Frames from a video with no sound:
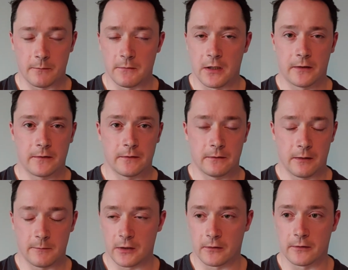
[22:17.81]
I'm
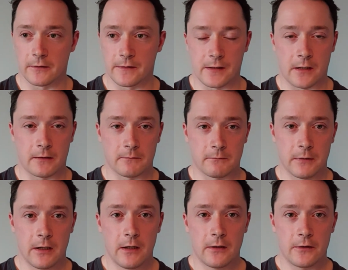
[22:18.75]
not going to start,
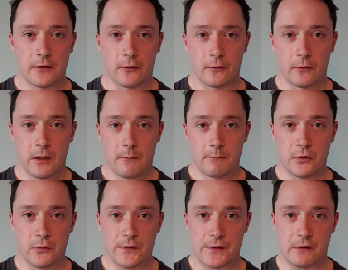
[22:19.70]
you know,
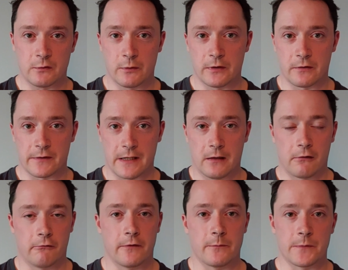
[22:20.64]
boosting Twitter's
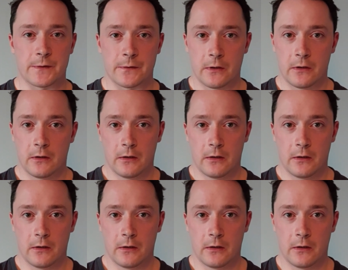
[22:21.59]
algorithms.